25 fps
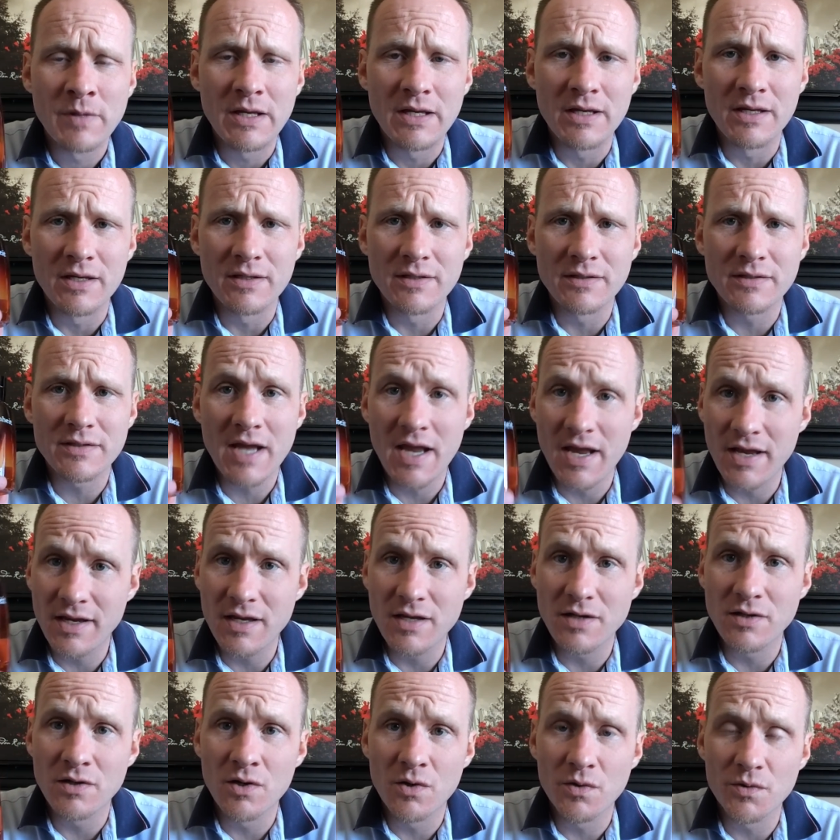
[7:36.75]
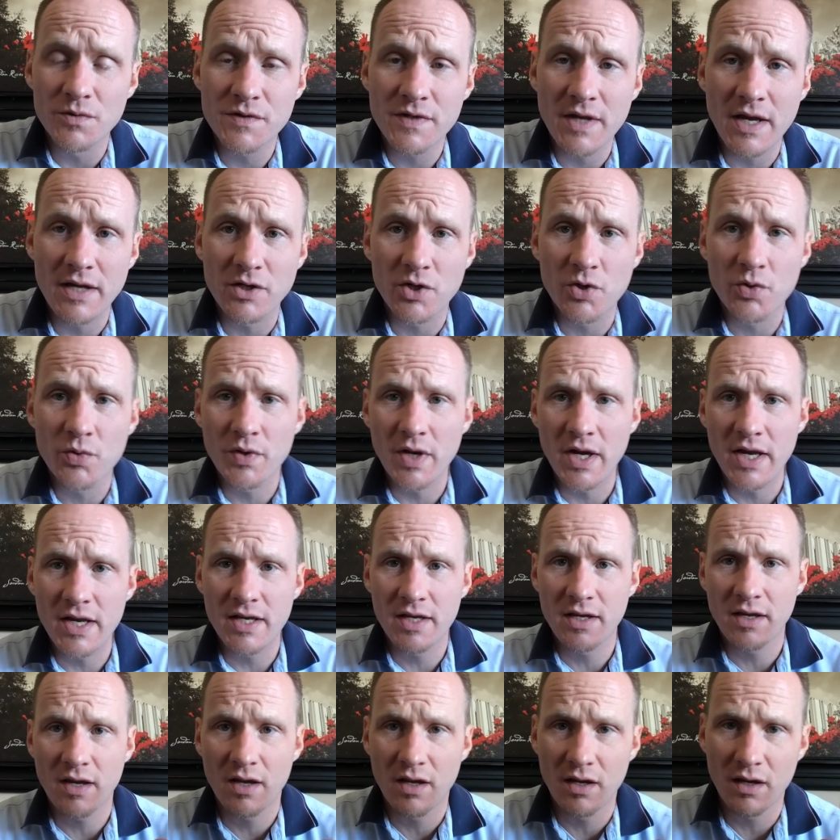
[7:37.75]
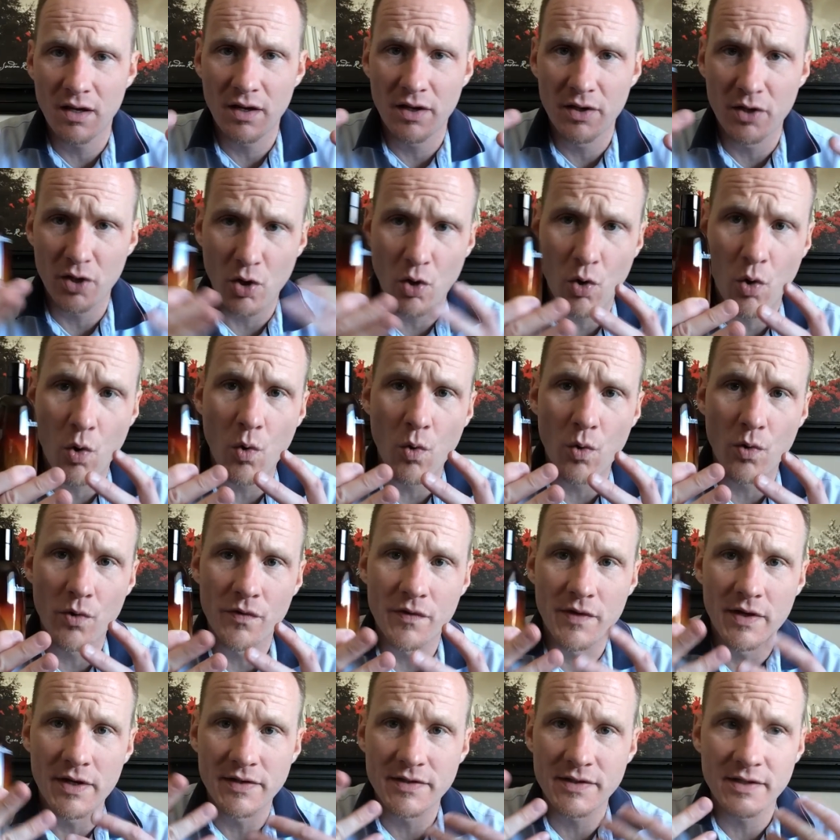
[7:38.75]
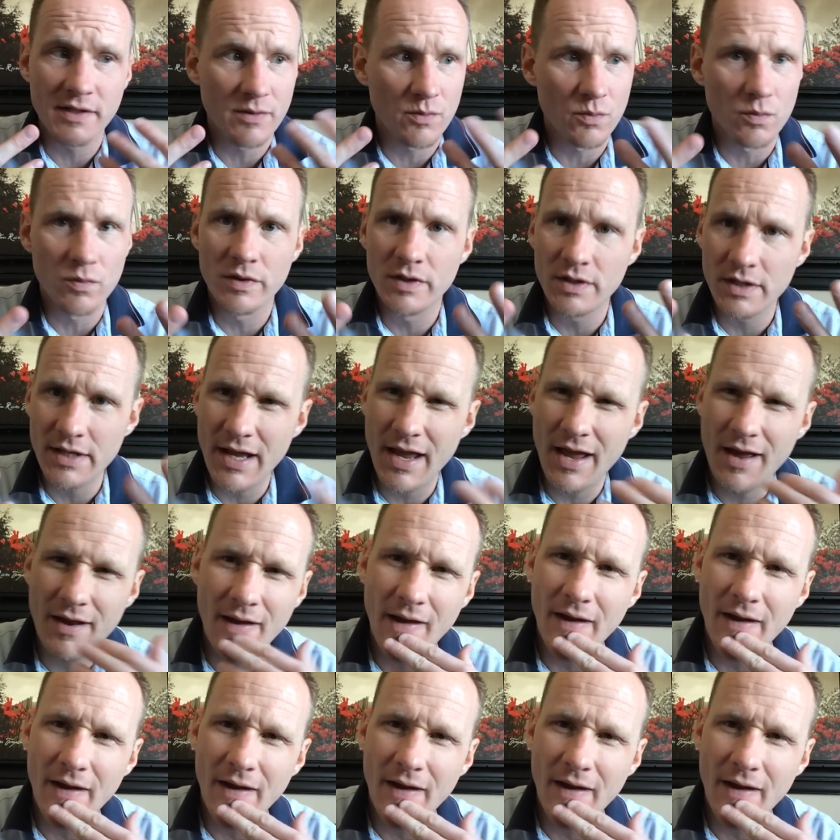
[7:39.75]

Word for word: in taking notes and creating a, an accord that is like really how,